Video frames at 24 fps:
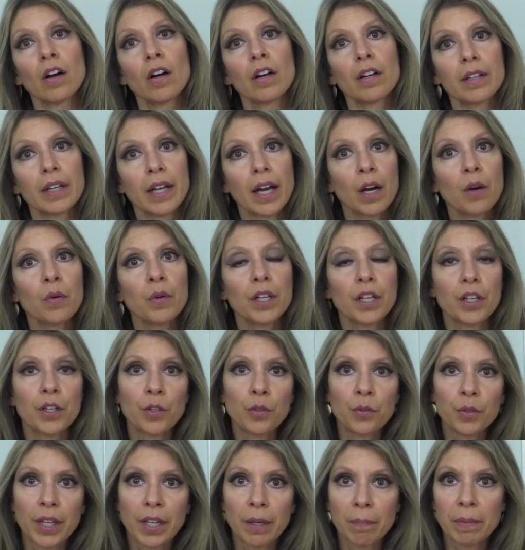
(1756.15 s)
are now in a
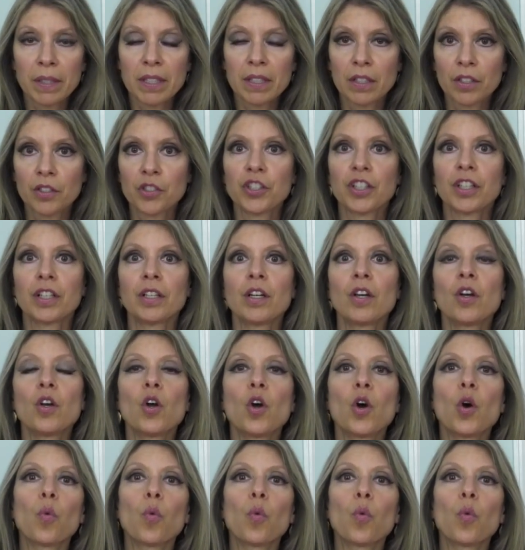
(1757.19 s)
unique position